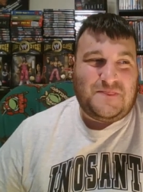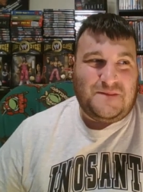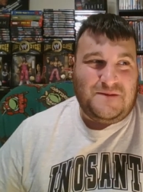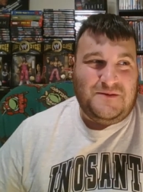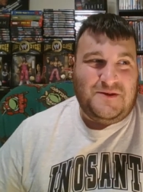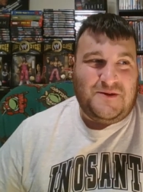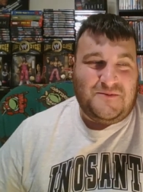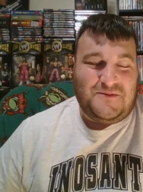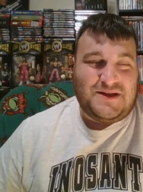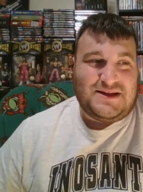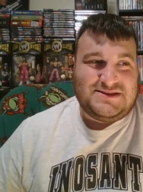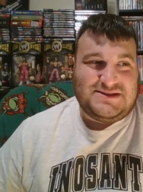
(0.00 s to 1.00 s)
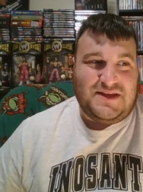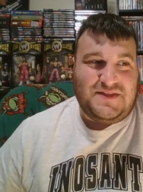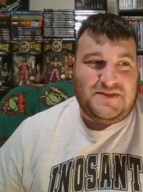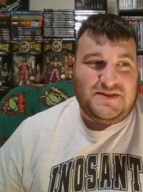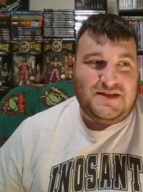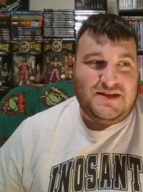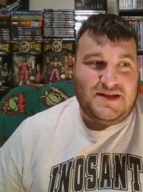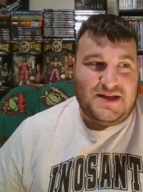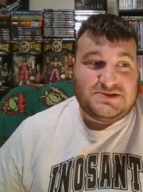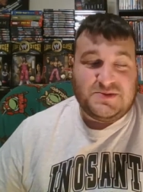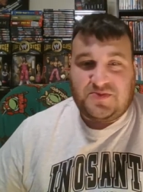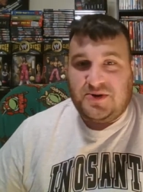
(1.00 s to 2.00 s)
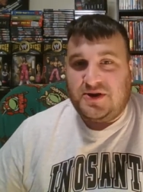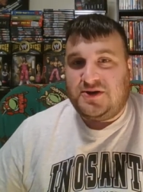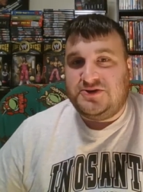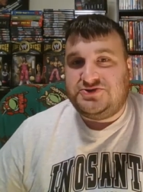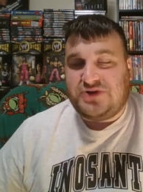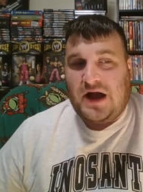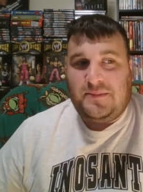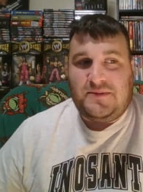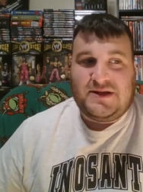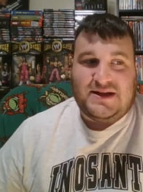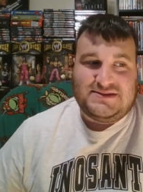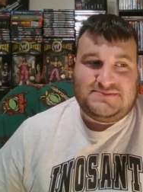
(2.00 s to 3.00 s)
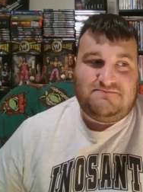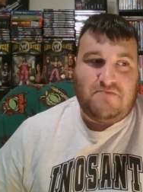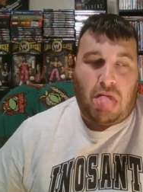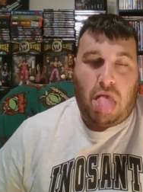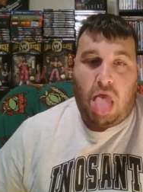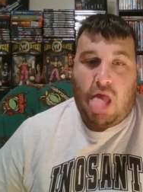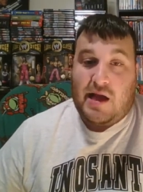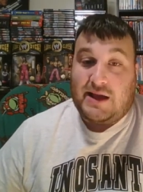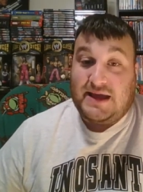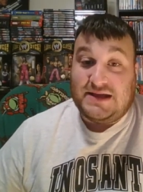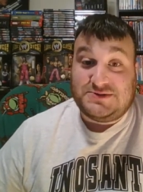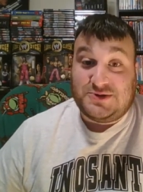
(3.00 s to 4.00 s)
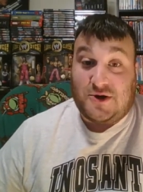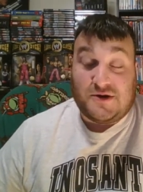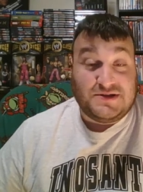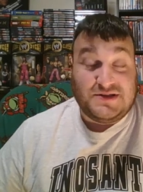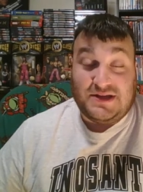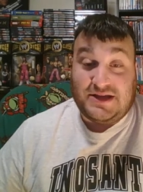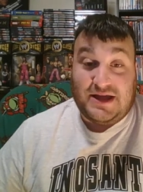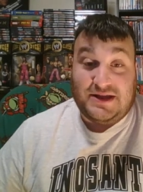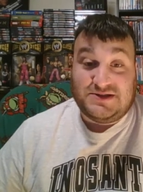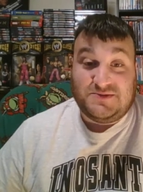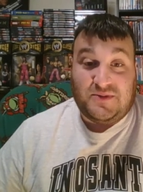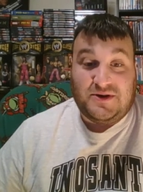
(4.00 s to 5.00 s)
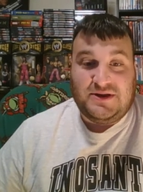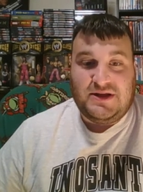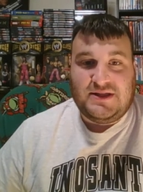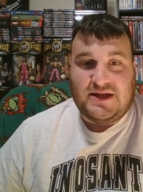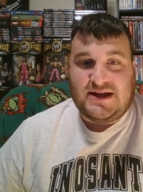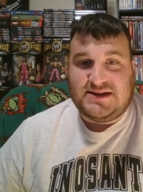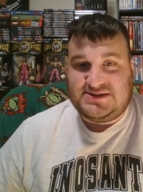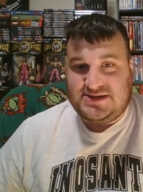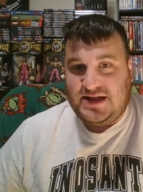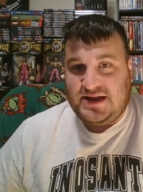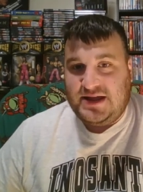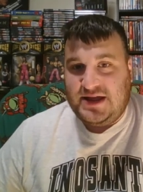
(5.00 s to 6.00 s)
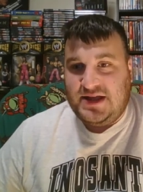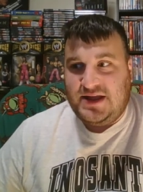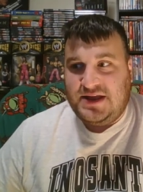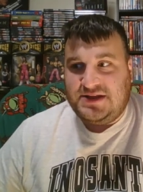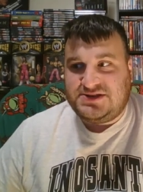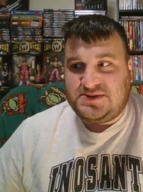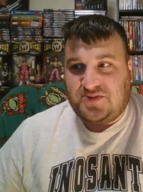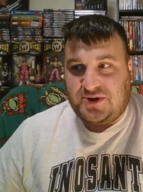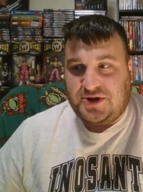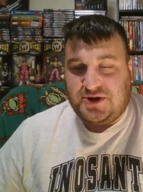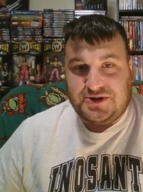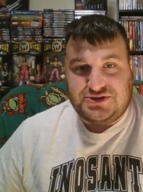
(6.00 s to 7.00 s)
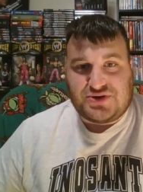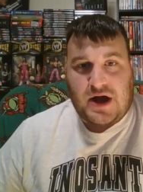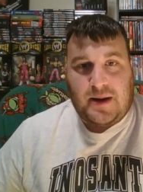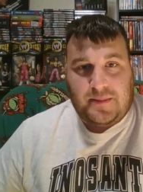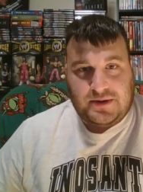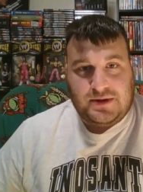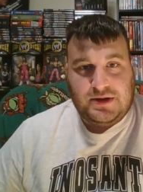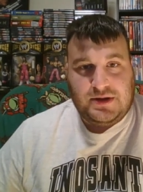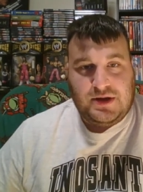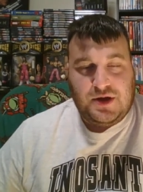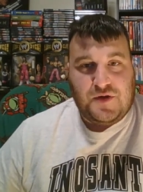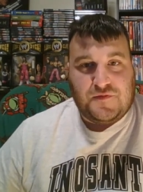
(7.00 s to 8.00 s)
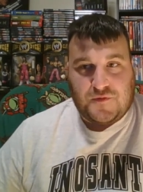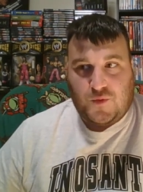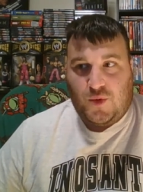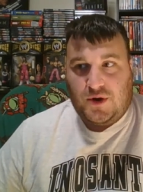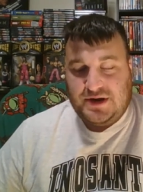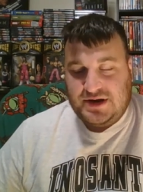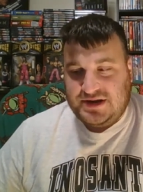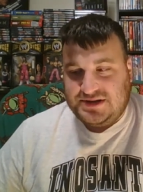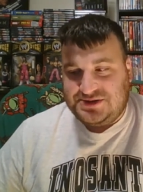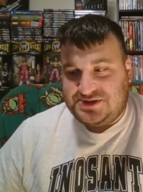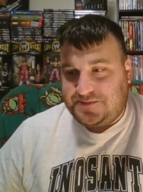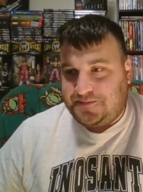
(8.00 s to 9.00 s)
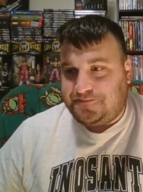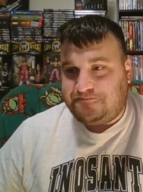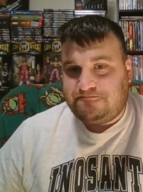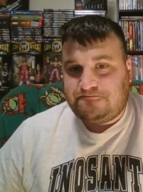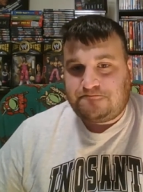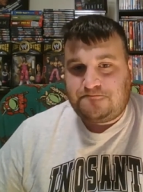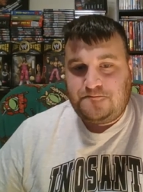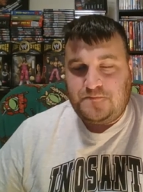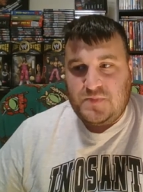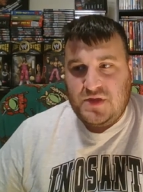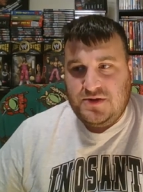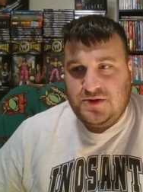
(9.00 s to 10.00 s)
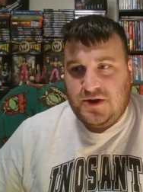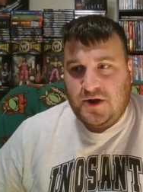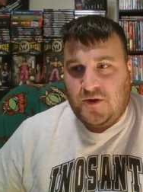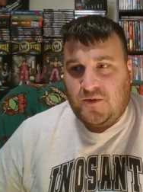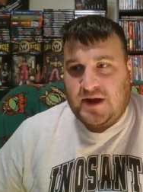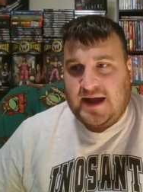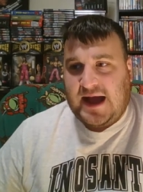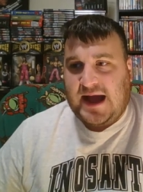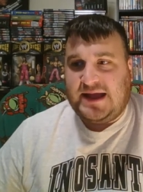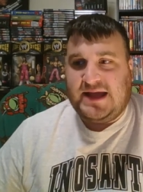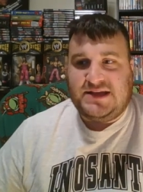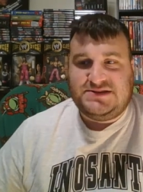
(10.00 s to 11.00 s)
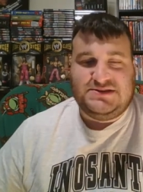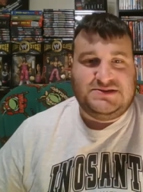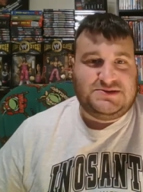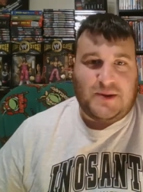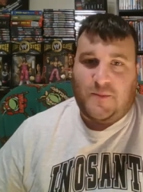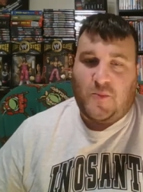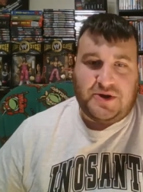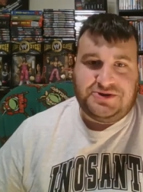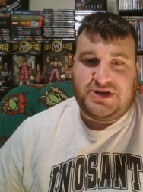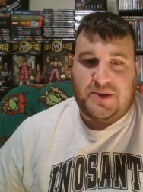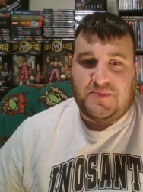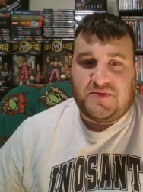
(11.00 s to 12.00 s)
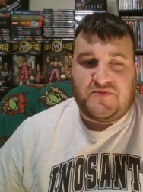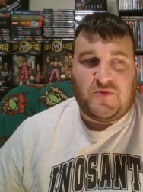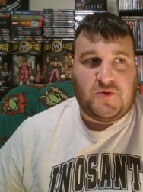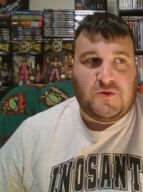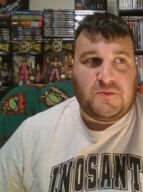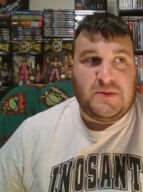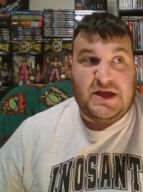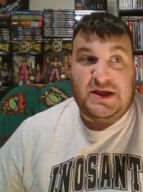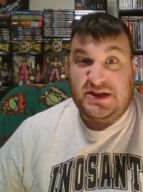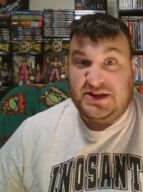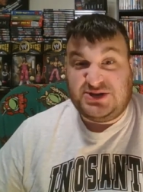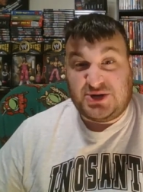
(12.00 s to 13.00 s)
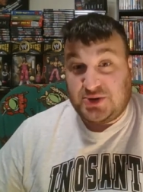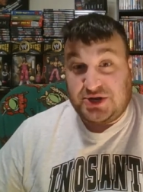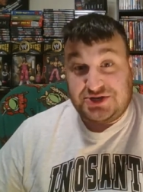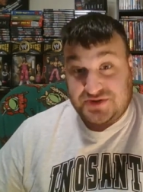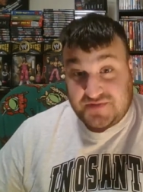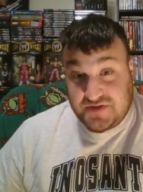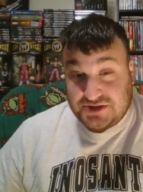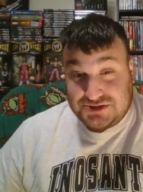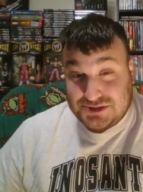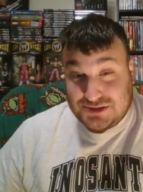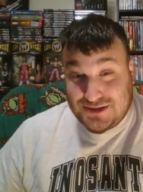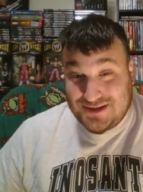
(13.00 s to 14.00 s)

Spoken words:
you know, like I said, it's a pretty good drama. Like I can't talk again, it's Monday. Like I said, it's a pretty good drama for what it is. You know, I guess in some way, shape, or form, it is a creature feature.